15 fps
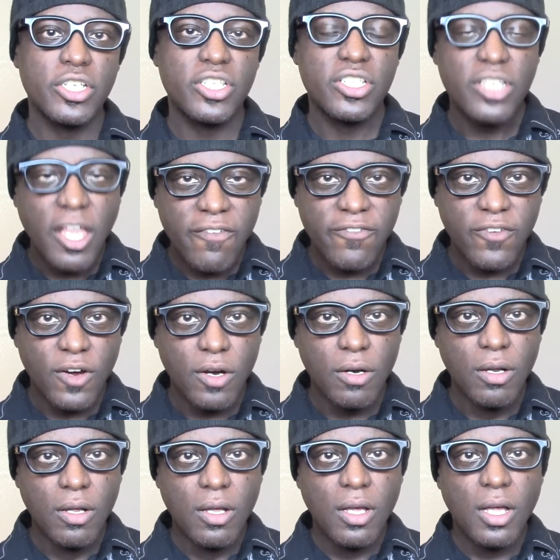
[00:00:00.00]
suffer
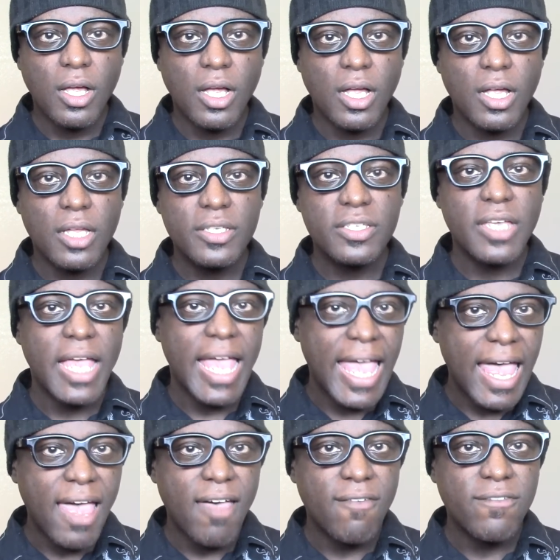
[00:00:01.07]
to
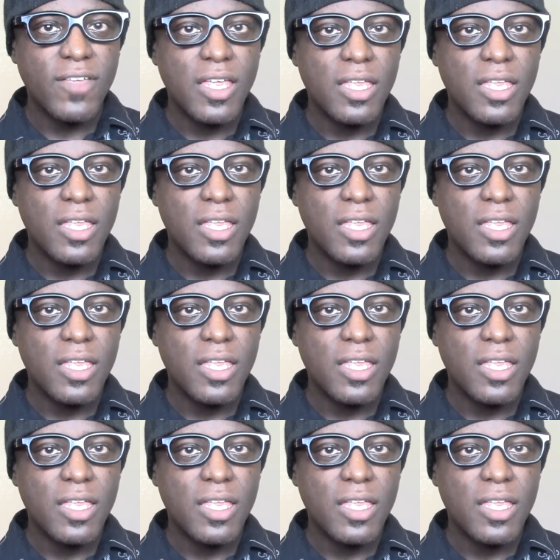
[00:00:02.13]
have